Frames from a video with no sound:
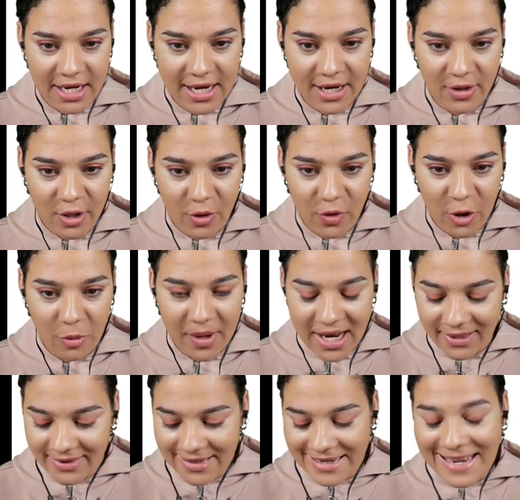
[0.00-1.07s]
a lower
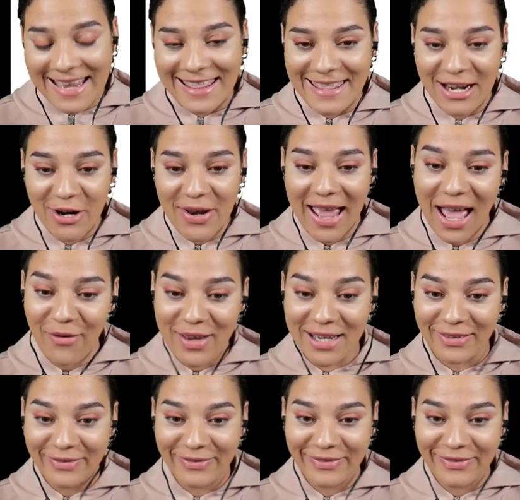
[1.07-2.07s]
opacity. And there you have it.